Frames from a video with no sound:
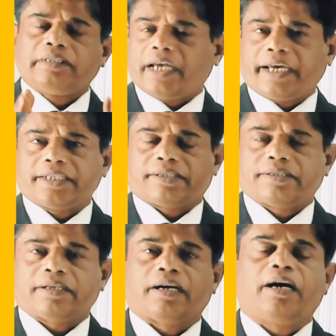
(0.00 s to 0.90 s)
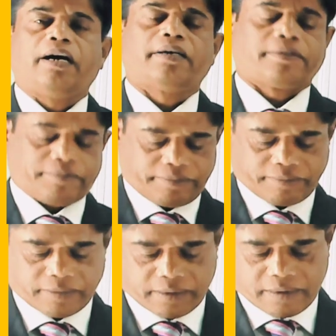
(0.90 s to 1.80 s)
Dice are,
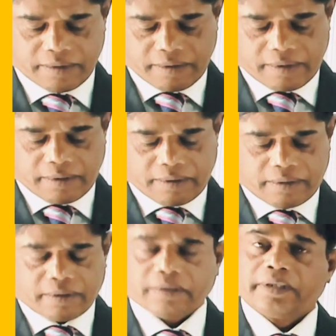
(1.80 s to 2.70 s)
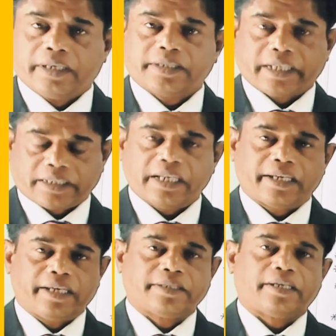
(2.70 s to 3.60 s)
that is
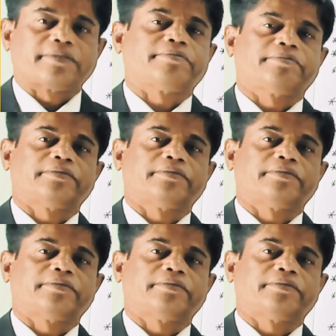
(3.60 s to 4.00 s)
textile dice are,